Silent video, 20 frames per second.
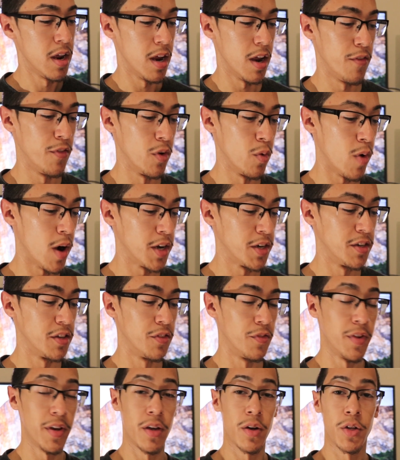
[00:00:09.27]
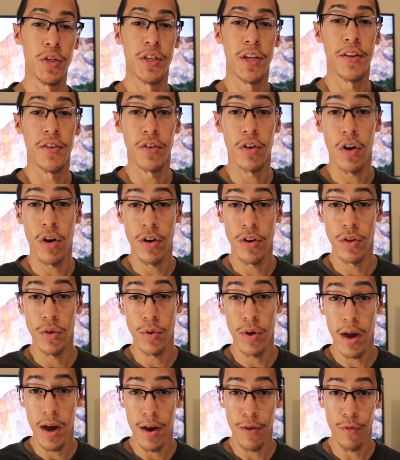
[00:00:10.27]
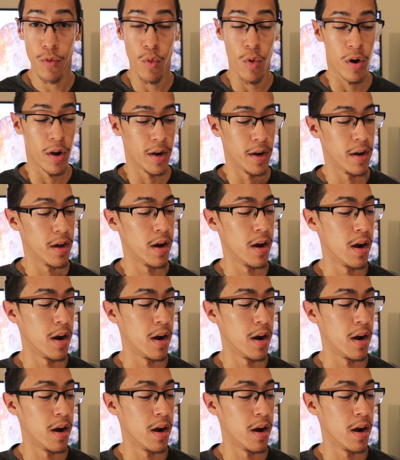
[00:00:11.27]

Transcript: If you're watching this video, chances are you have one.